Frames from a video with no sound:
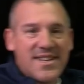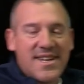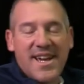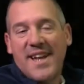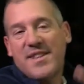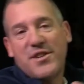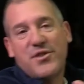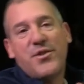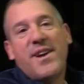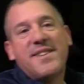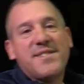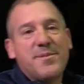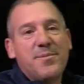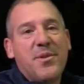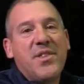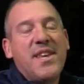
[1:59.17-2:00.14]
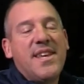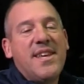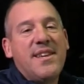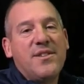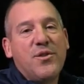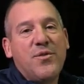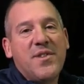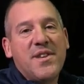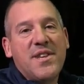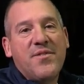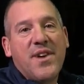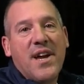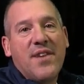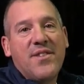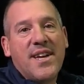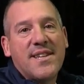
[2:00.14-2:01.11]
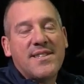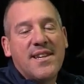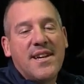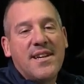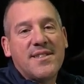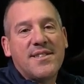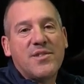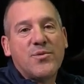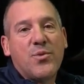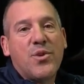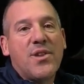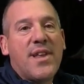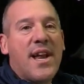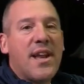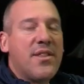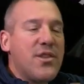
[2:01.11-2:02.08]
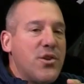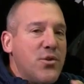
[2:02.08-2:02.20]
At the transom of the E255 XS is where a lot of the